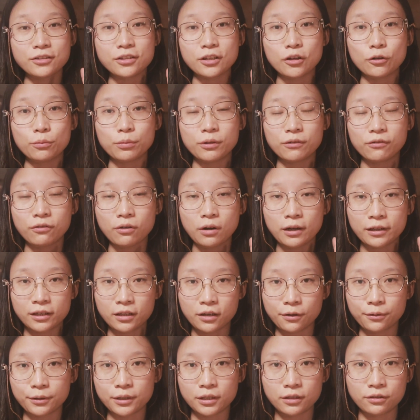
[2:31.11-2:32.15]
So before I
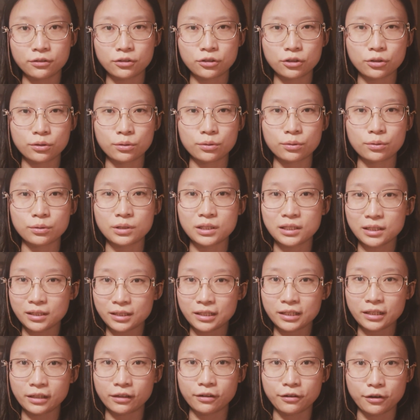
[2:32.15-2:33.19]
go into
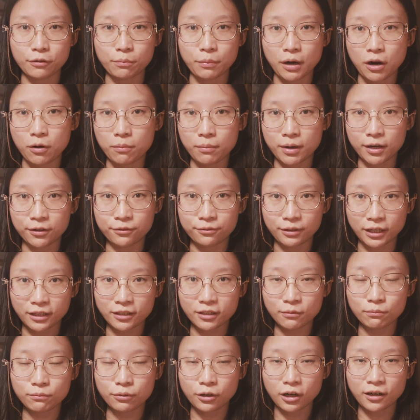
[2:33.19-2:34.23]
detail about my
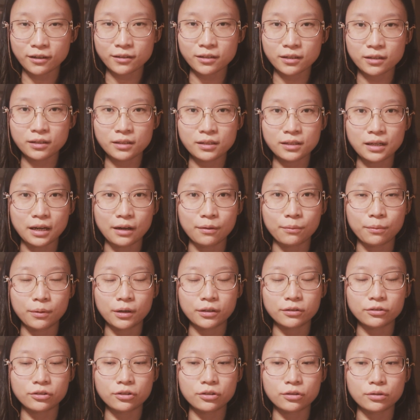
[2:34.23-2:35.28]
writing process, I
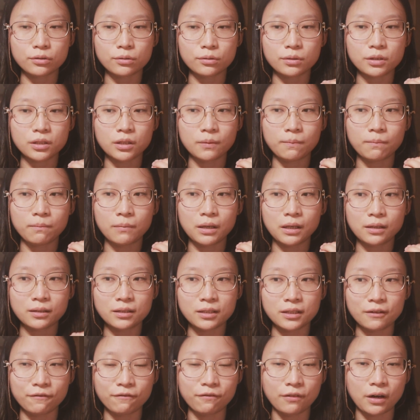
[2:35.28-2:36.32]
want to
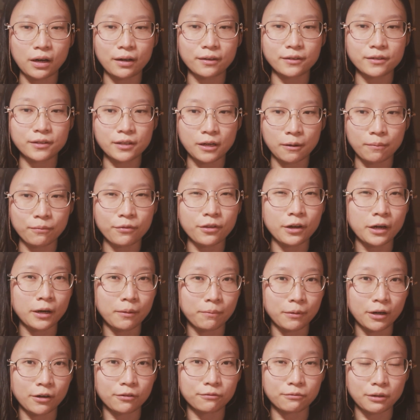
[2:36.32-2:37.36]
demystify something
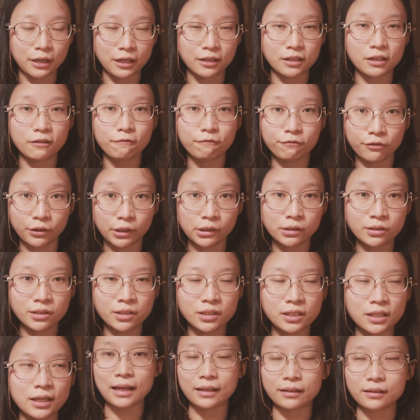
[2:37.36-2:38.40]
about writing
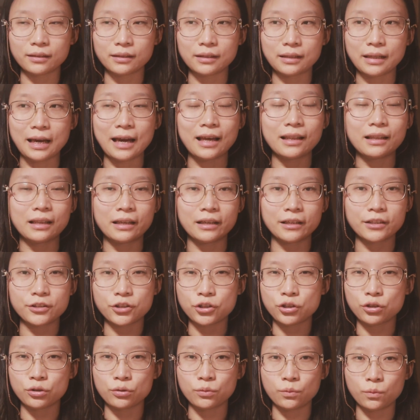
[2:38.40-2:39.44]
first, and that links
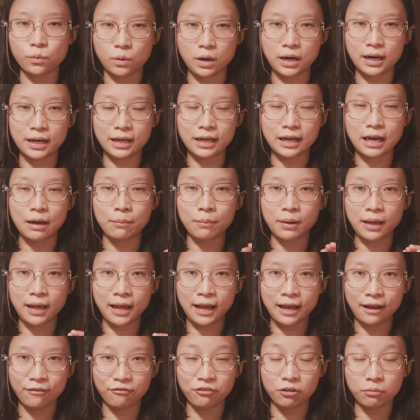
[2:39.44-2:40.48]
to why I'm
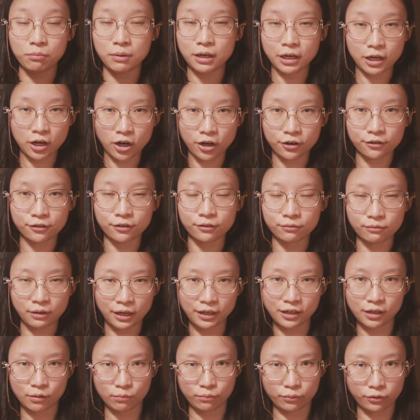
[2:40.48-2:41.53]
having my current
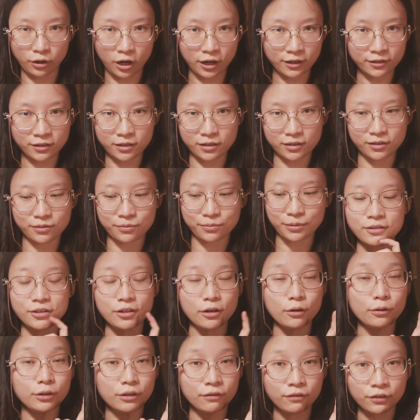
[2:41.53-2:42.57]
writing process.
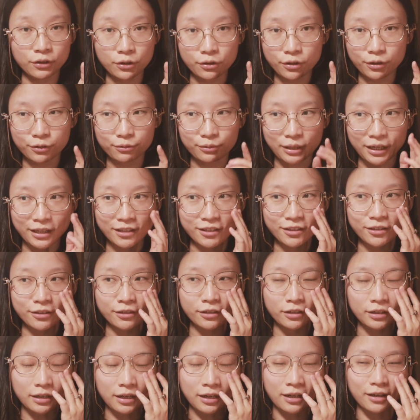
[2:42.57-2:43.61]
So if you're a
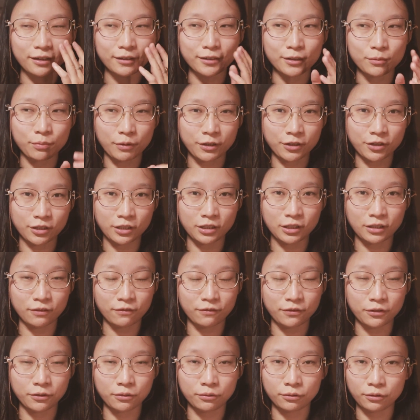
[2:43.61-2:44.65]
writer, especially
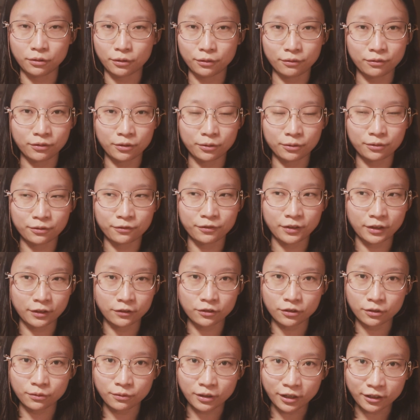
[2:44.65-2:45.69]
if you're a novel or
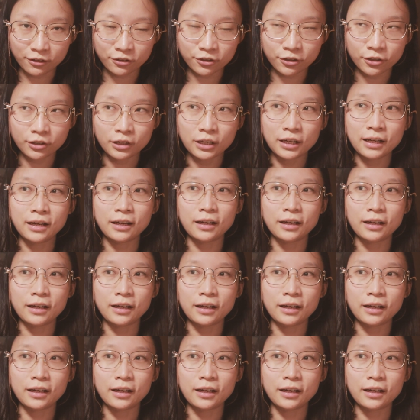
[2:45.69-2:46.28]
fiction writer,